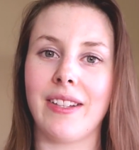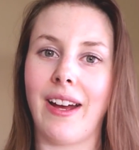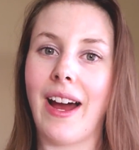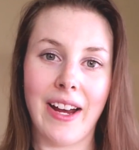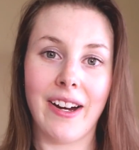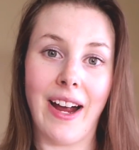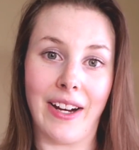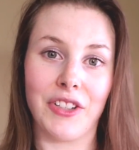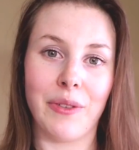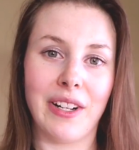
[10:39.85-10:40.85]
that hire
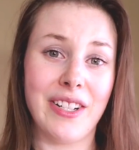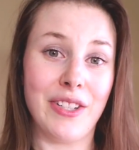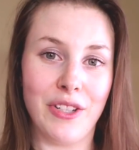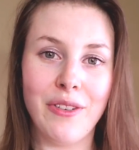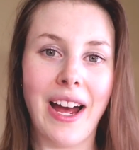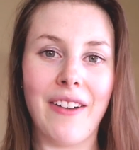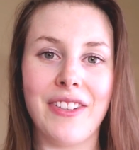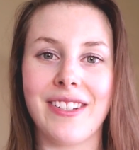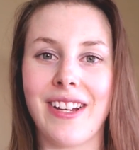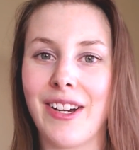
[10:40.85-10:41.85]
actuaries do have
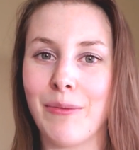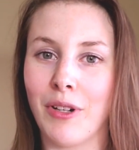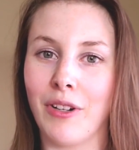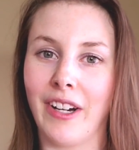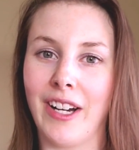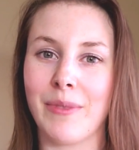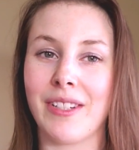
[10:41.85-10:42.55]
these kind of programs.